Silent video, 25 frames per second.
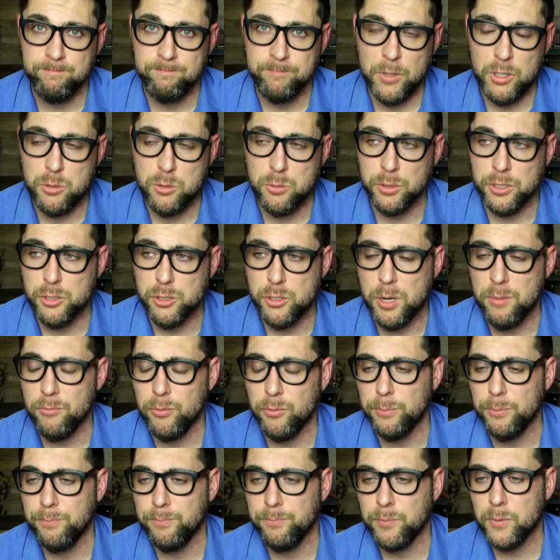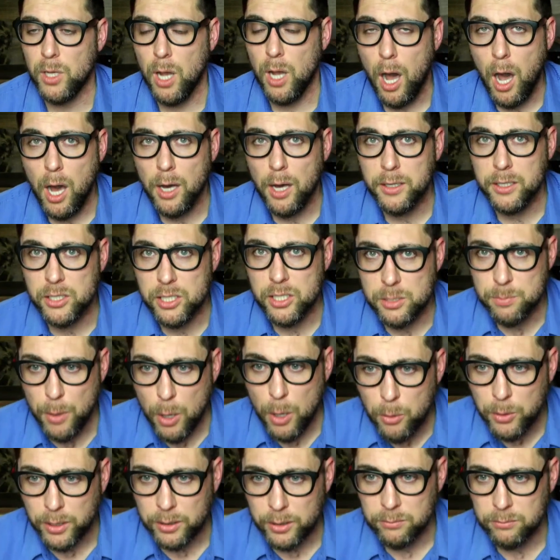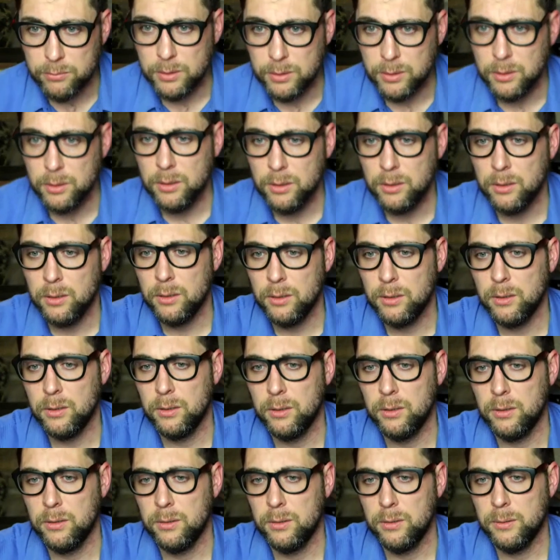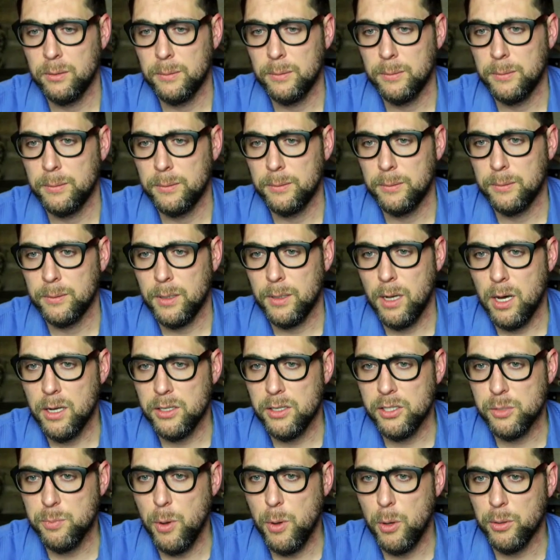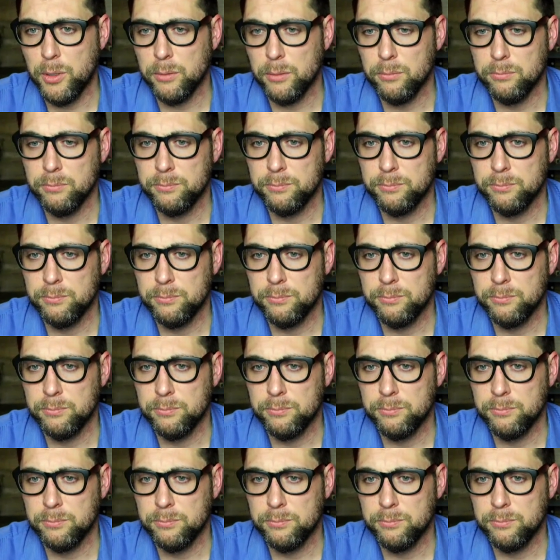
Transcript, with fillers: It's really shameful. God has spoken. God has spoken.